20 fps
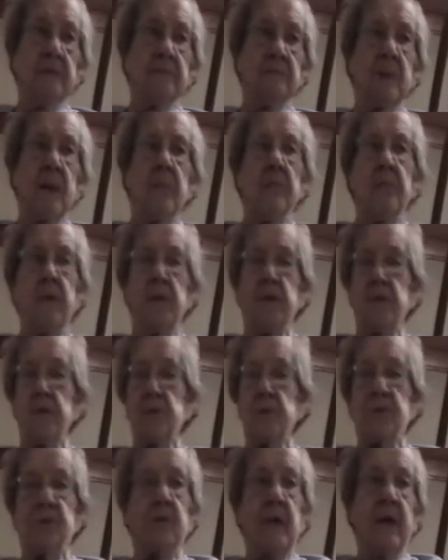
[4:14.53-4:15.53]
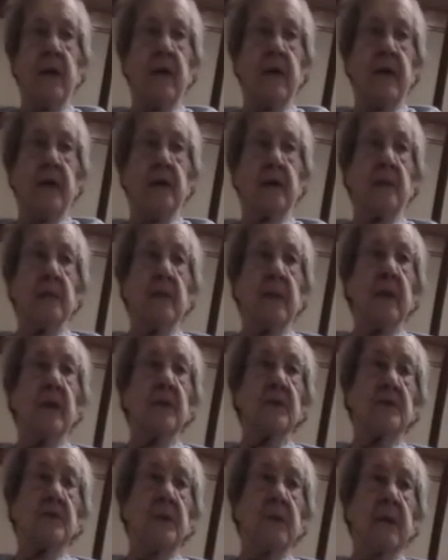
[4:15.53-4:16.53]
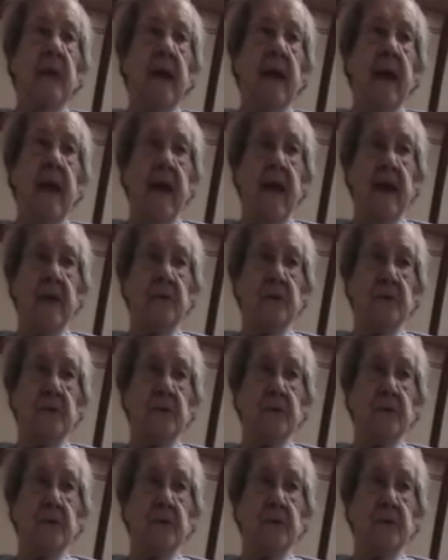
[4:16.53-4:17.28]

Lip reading: My brothers would try to get the biggest one they had,